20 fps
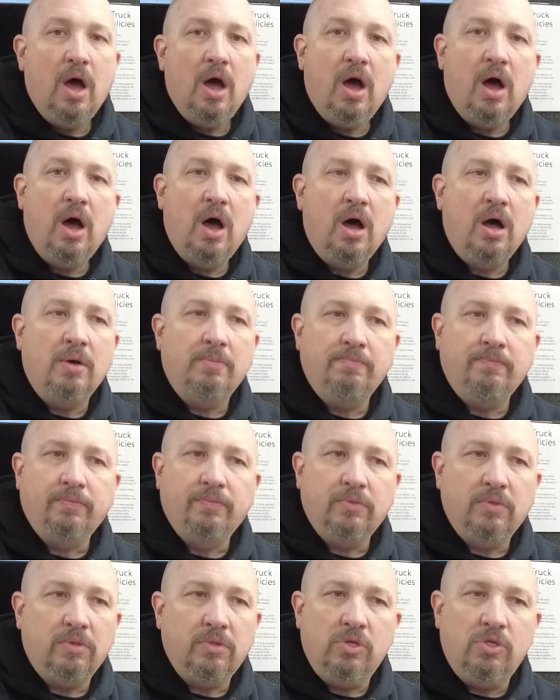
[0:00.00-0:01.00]
Um...
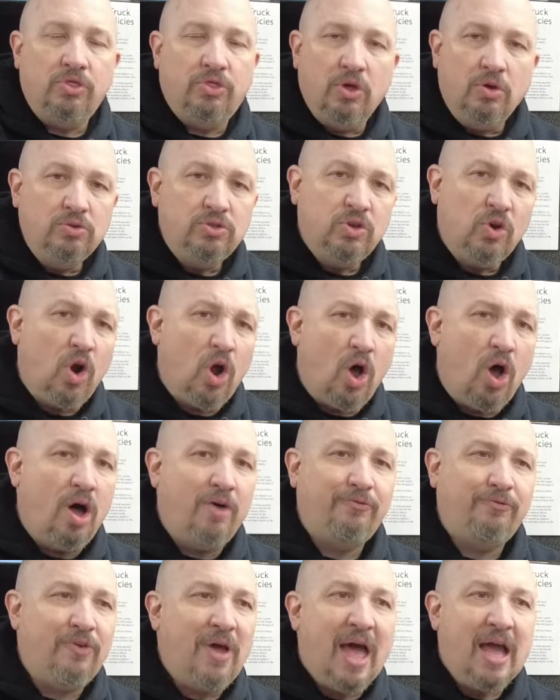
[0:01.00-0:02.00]
Those are
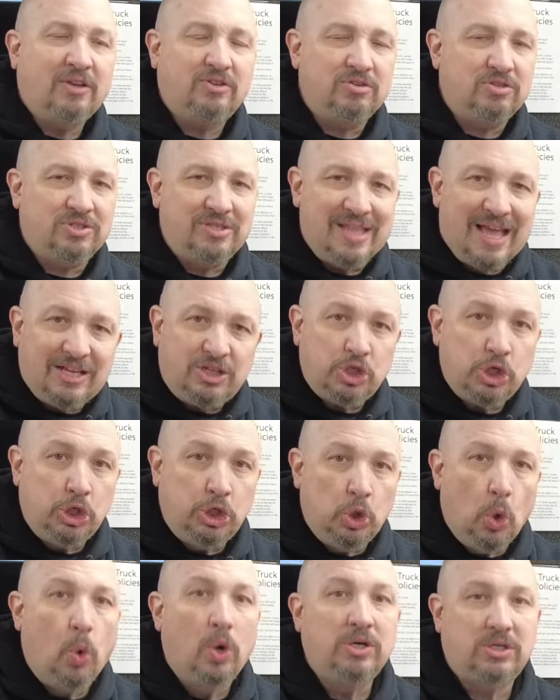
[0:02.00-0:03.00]
all factors, and that's
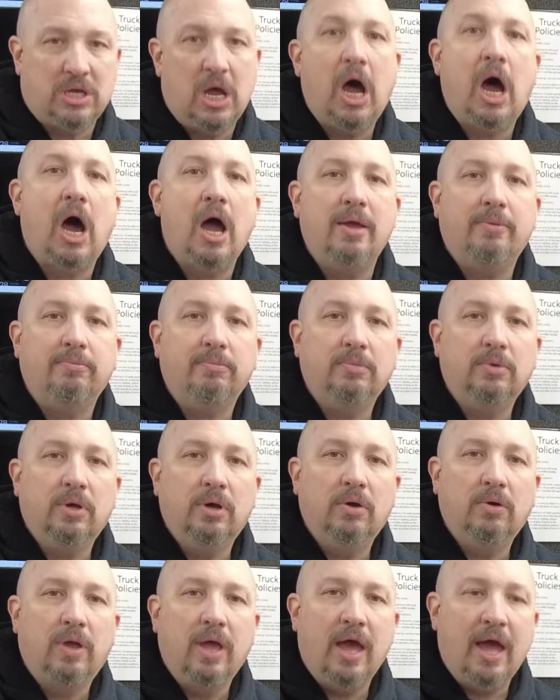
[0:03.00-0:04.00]
your time,
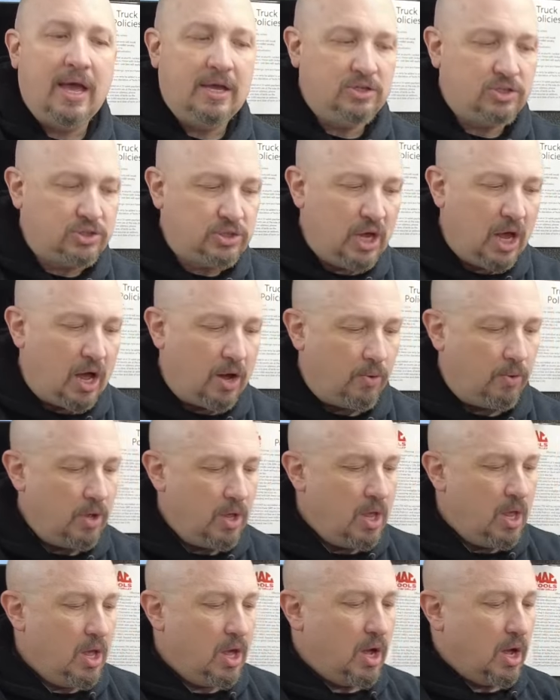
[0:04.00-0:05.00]
okay? So,
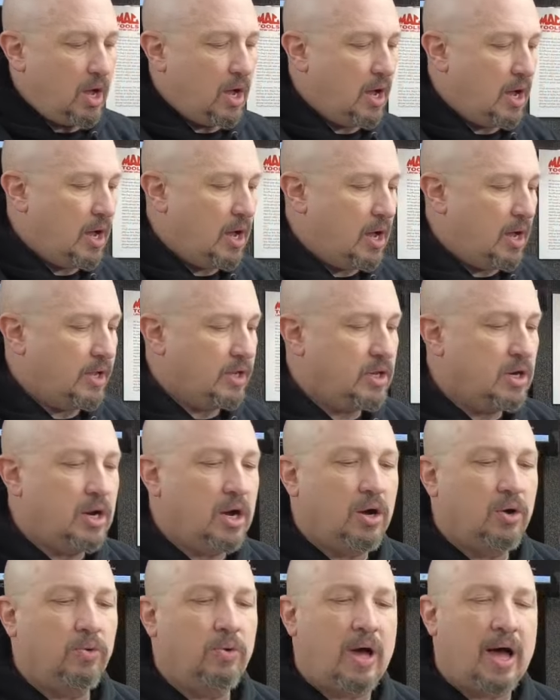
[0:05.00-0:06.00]
uh, you
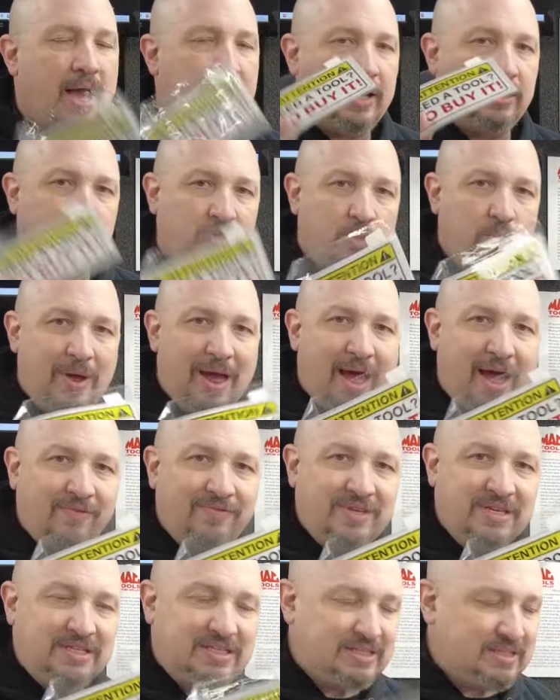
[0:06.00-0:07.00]
know, I do have
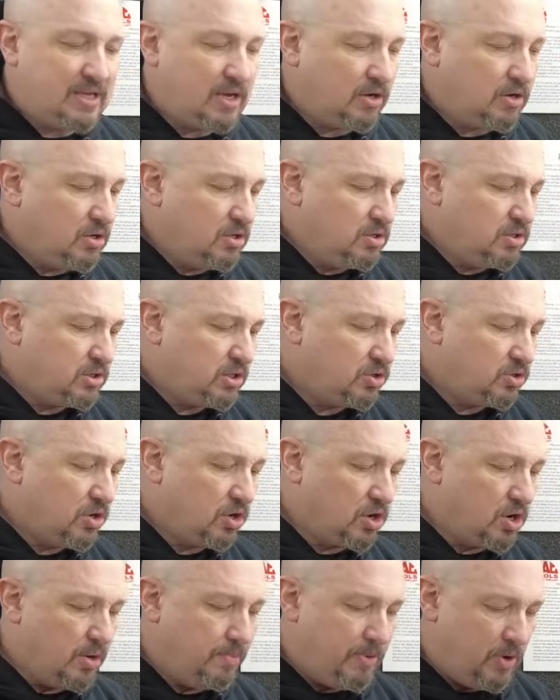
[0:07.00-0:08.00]
these stickers.
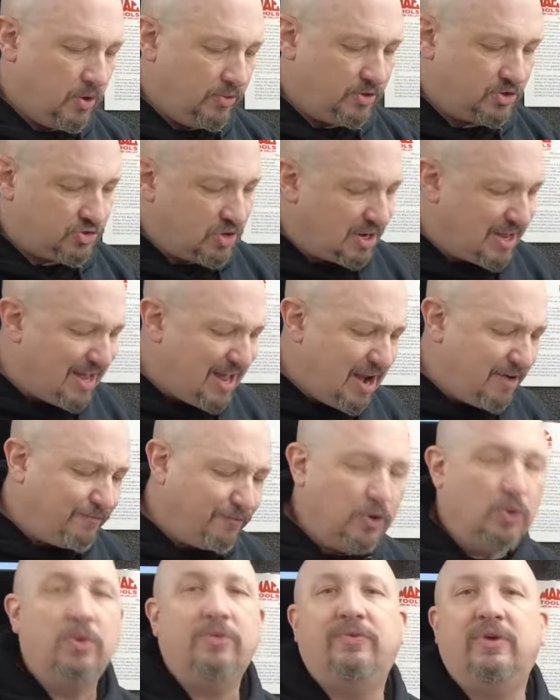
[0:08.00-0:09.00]
They're going to be on the truck. I got a
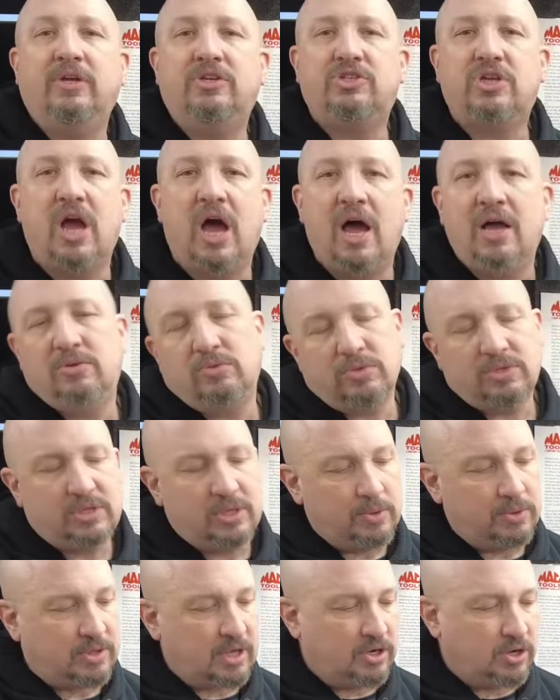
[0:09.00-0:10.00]
few of each kind. We'll
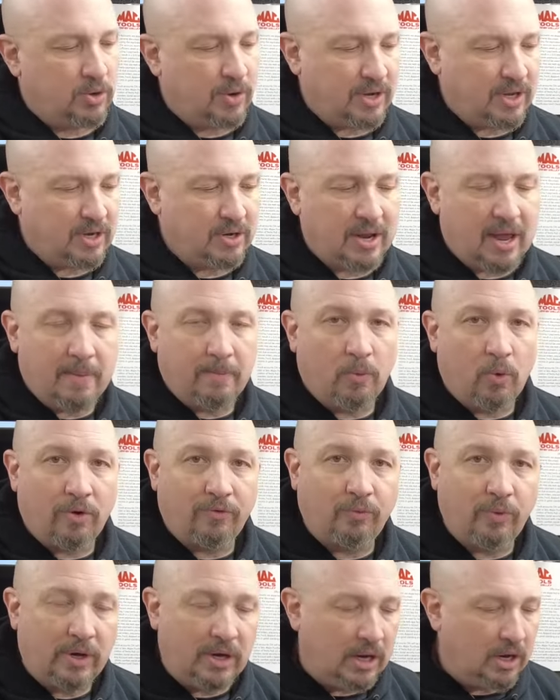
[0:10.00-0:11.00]
see what they do. I can get more
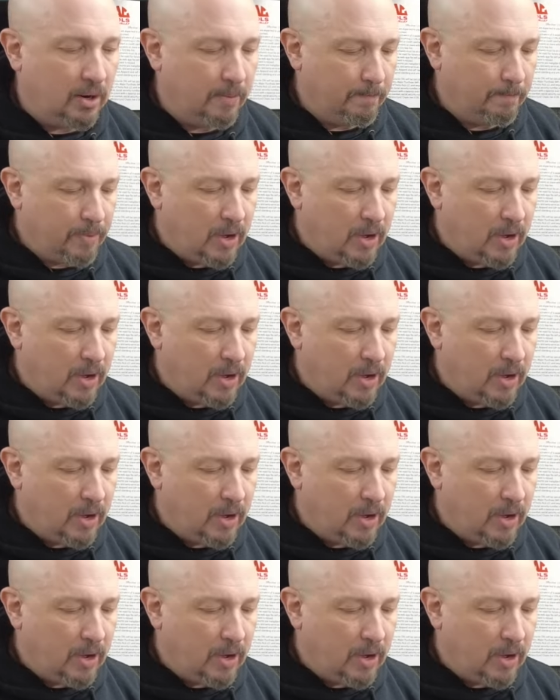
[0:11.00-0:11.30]
if we need them.